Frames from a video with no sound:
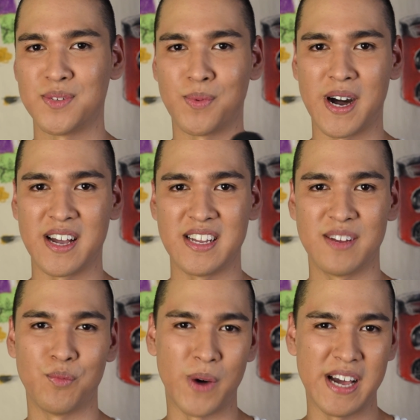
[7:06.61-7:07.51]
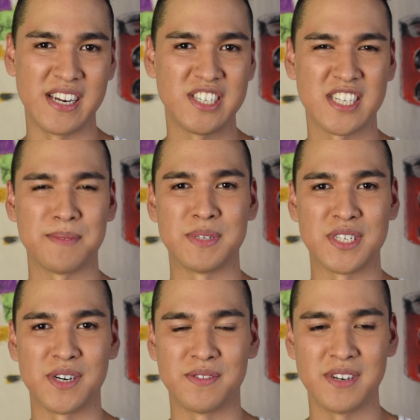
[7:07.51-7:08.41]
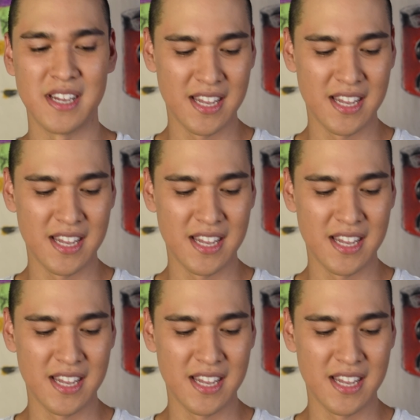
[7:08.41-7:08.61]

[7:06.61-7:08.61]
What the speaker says: whitish type of tone,